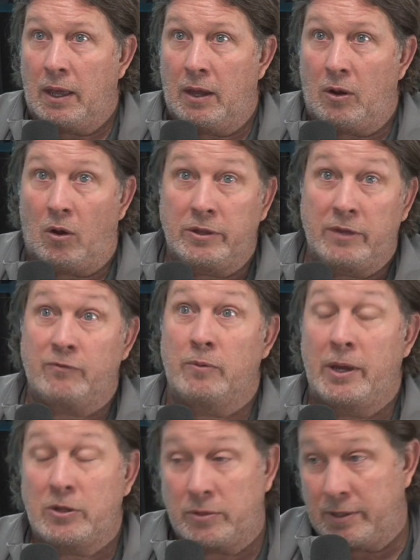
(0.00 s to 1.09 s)
And all the
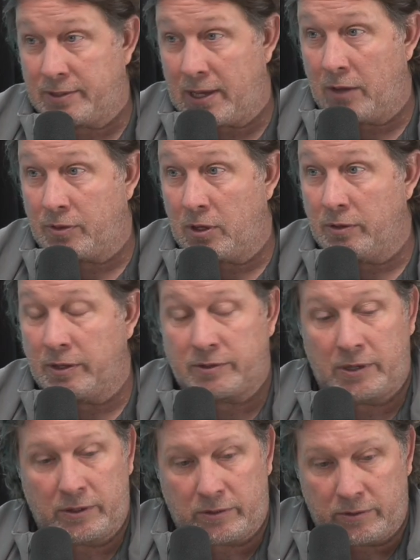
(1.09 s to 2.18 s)
information that's out there that
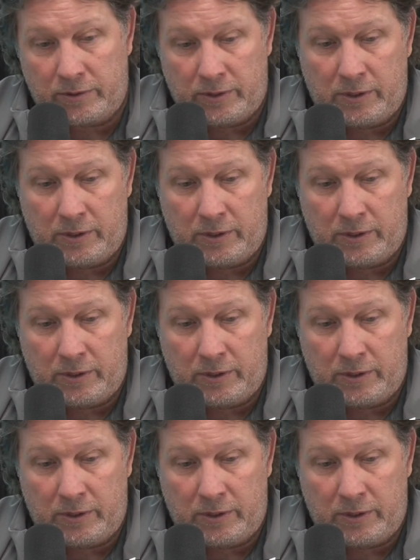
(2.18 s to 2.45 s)
says,